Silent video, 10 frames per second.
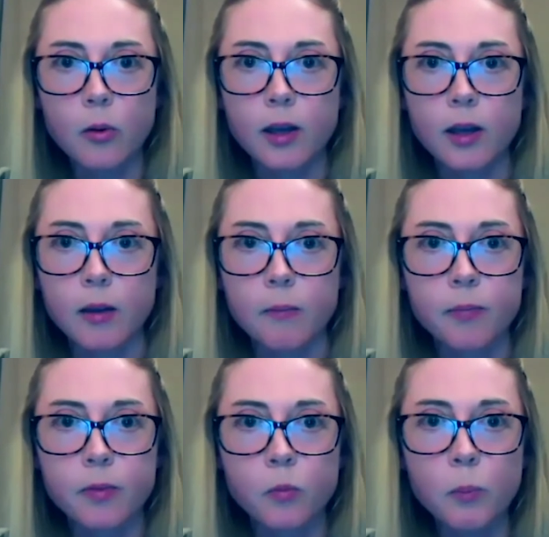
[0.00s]
Okay,
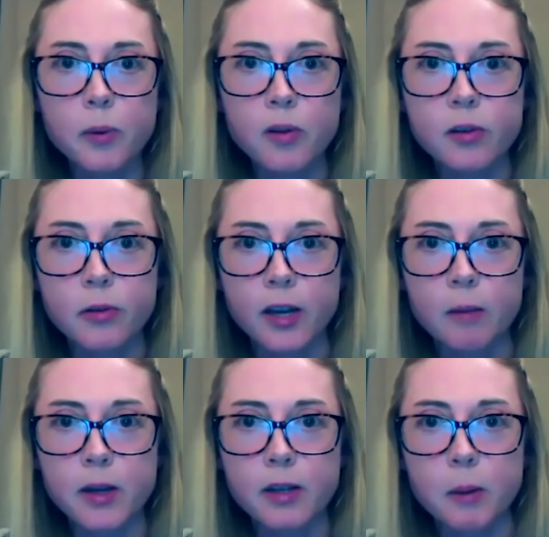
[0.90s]
what books do you
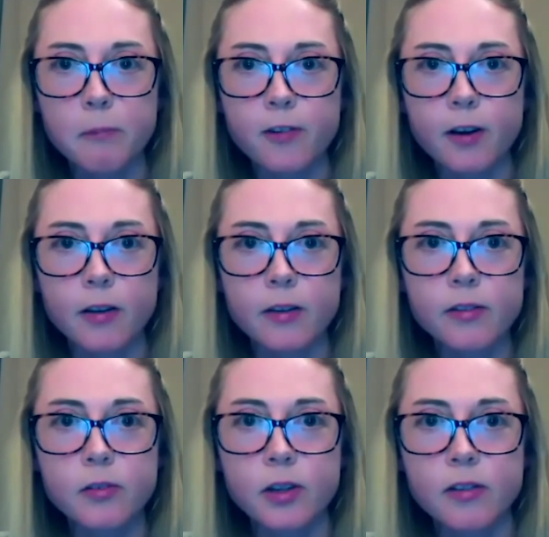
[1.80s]
recommend about forgotten
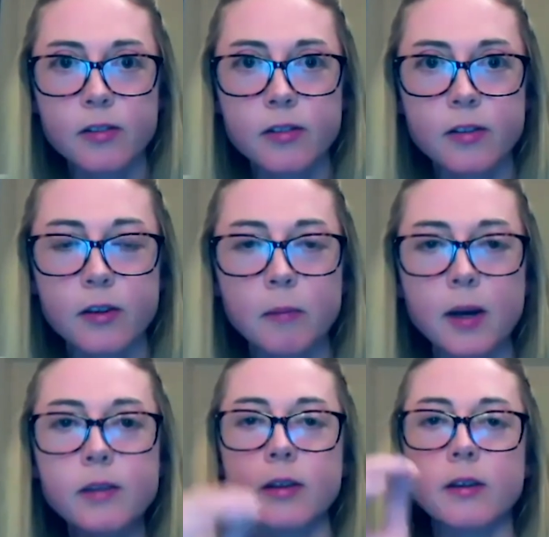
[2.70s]
histories,
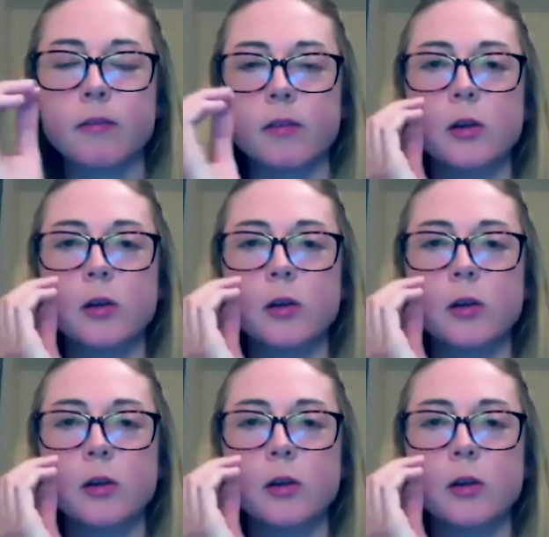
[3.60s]
Amanda?